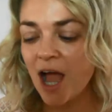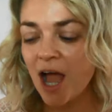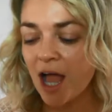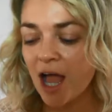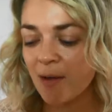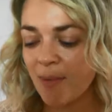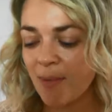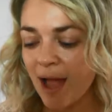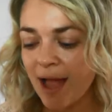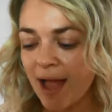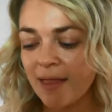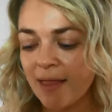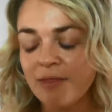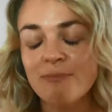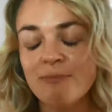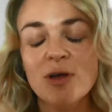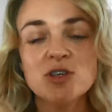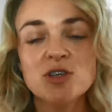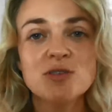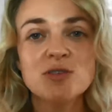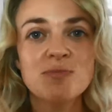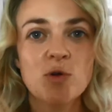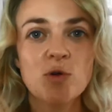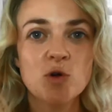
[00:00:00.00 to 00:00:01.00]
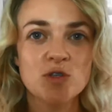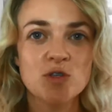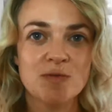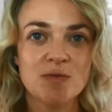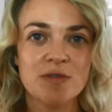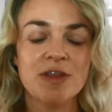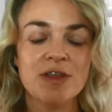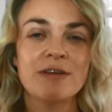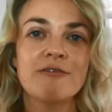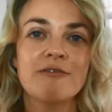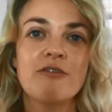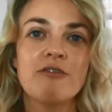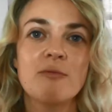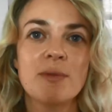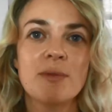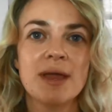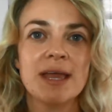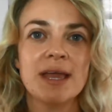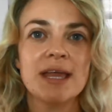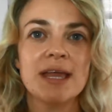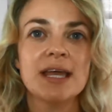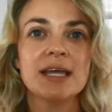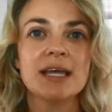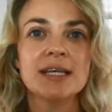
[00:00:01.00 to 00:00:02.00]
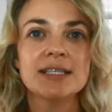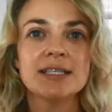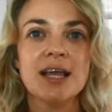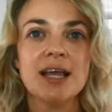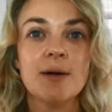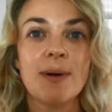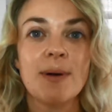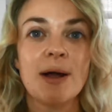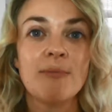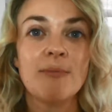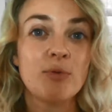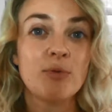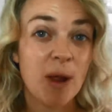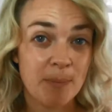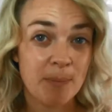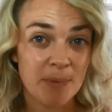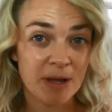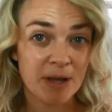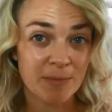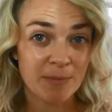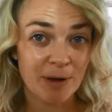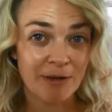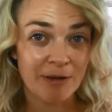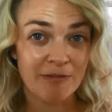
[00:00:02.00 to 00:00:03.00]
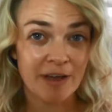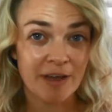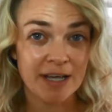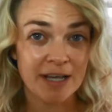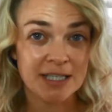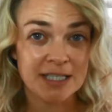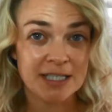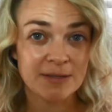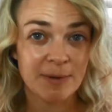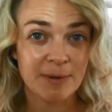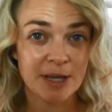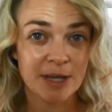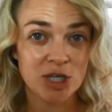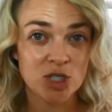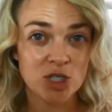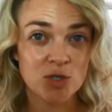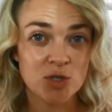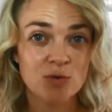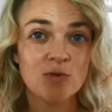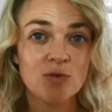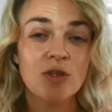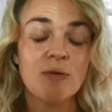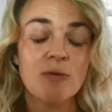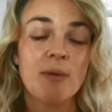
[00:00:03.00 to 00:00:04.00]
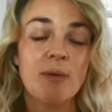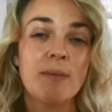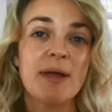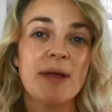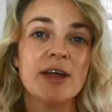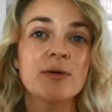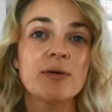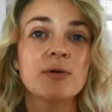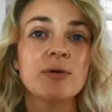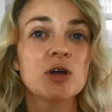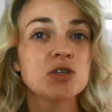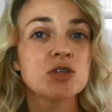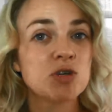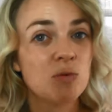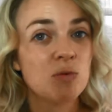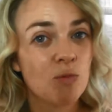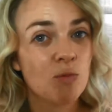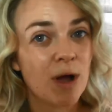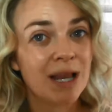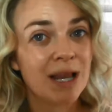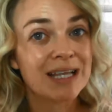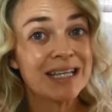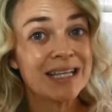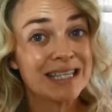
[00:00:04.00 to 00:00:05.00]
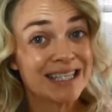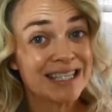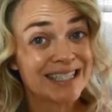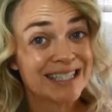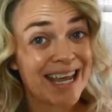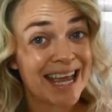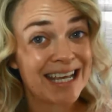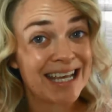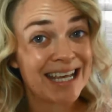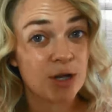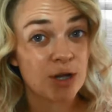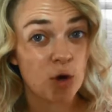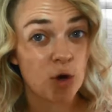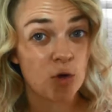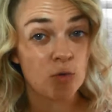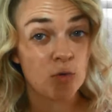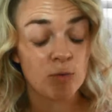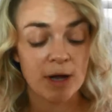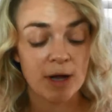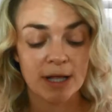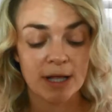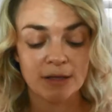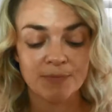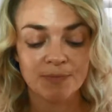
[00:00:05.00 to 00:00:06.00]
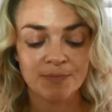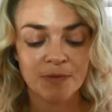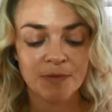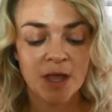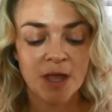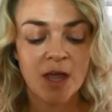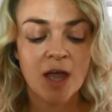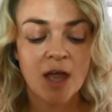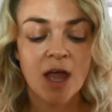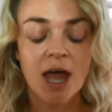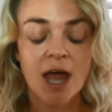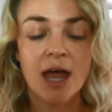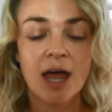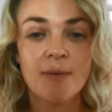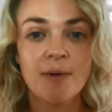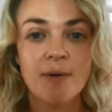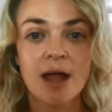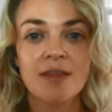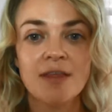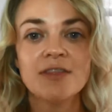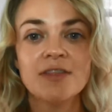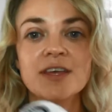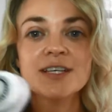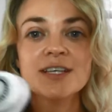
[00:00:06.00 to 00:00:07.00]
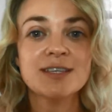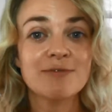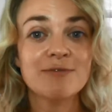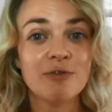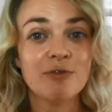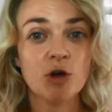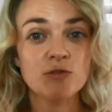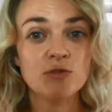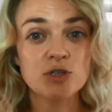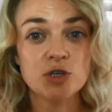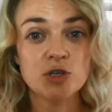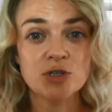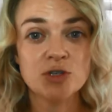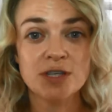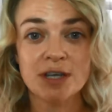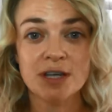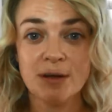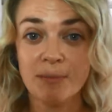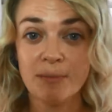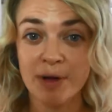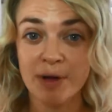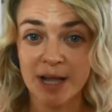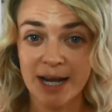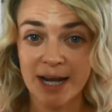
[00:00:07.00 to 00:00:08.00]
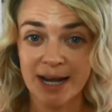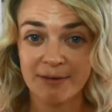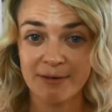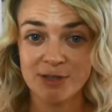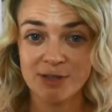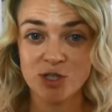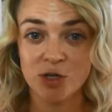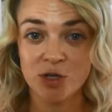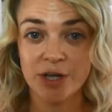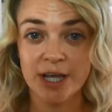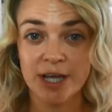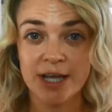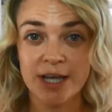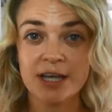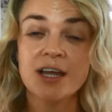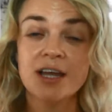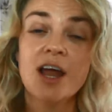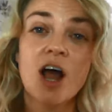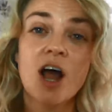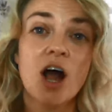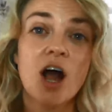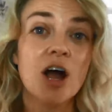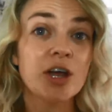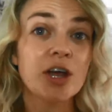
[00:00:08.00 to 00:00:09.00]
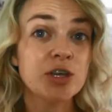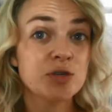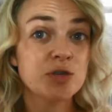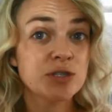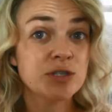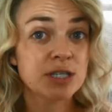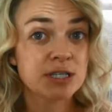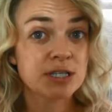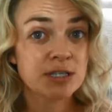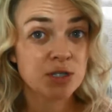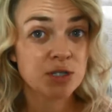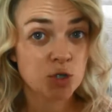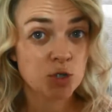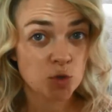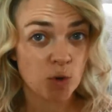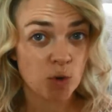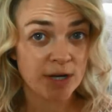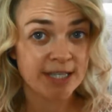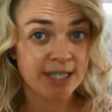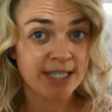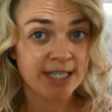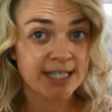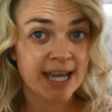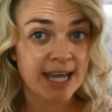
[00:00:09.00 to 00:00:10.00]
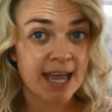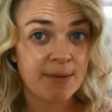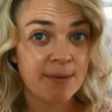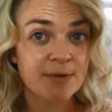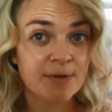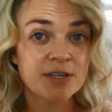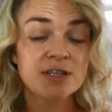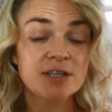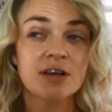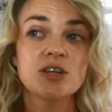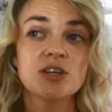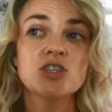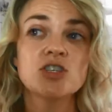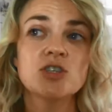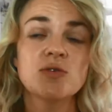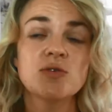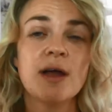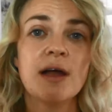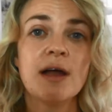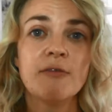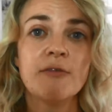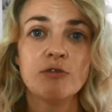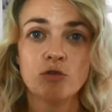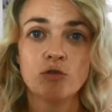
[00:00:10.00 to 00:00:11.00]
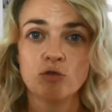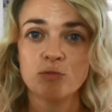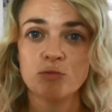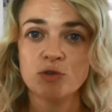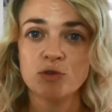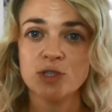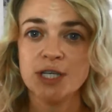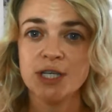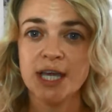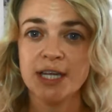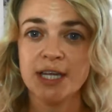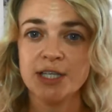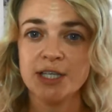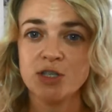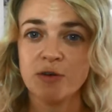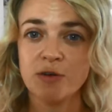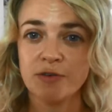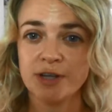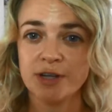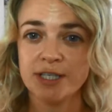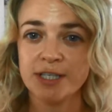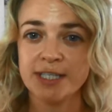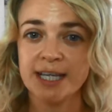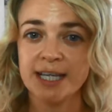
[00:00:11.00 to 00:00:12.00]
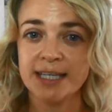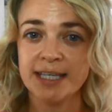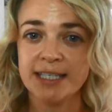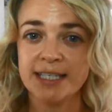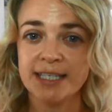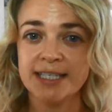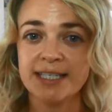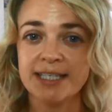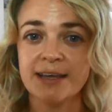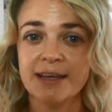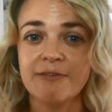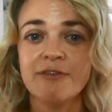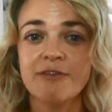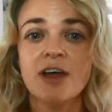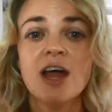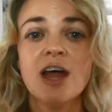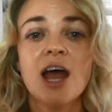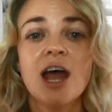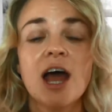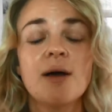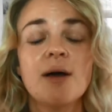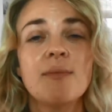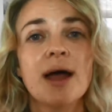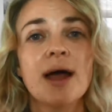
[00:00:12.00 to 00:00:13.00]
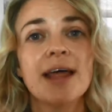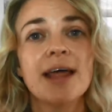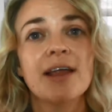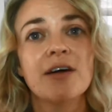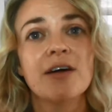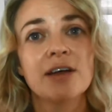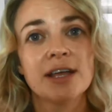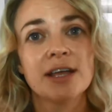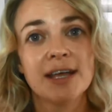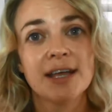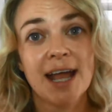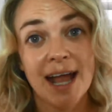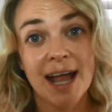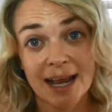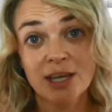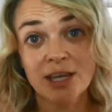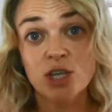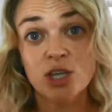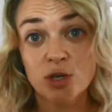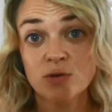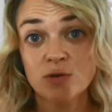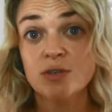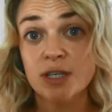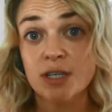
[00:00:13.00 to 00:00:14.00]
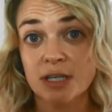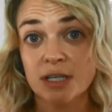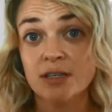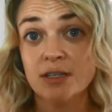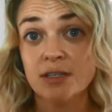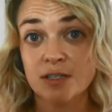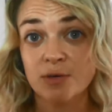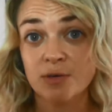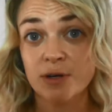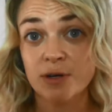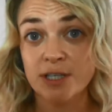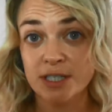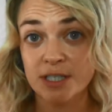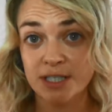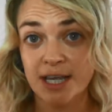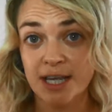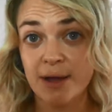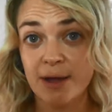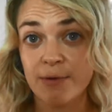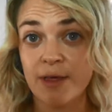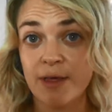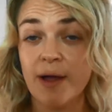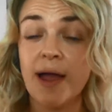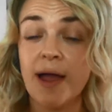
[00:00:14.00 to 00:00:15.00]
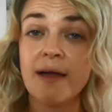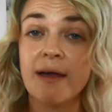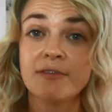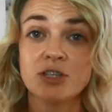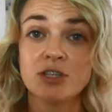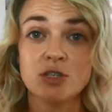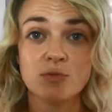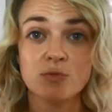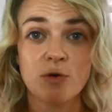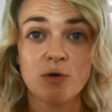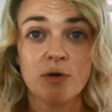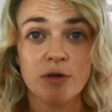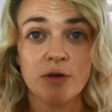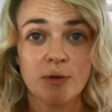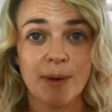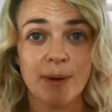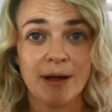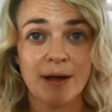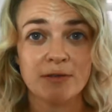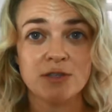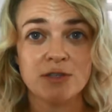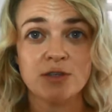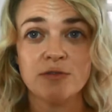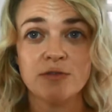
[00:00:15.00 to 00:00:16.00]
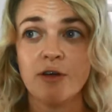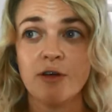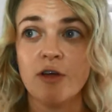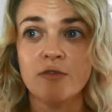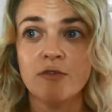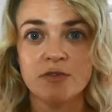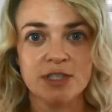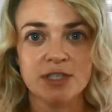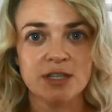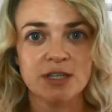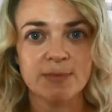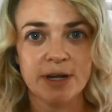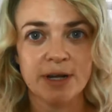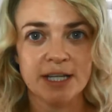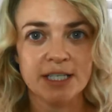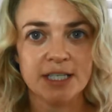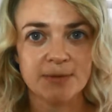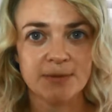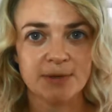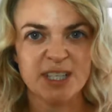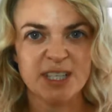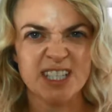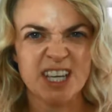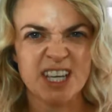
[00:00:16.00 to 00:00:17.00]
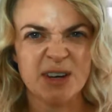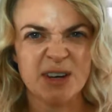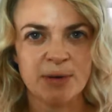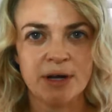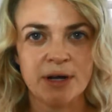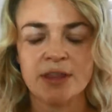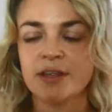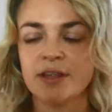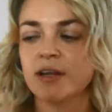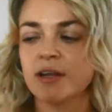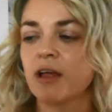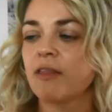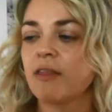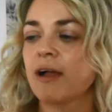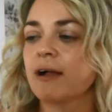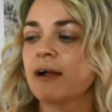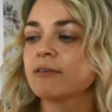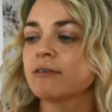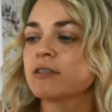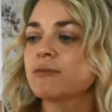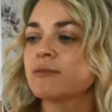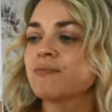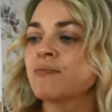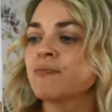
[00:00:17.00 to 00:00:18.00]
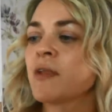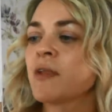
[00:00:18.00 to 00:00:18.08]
And the most important thing for me is about prepping my face to make sure that my makeup goes on well and stays on well. This involves using my Clariosnic. I use this twice a day because I do have normal skin, it's not very sensitive, and I can use it twice a day without having to worry about sort of overstimulating my skin or anything like that.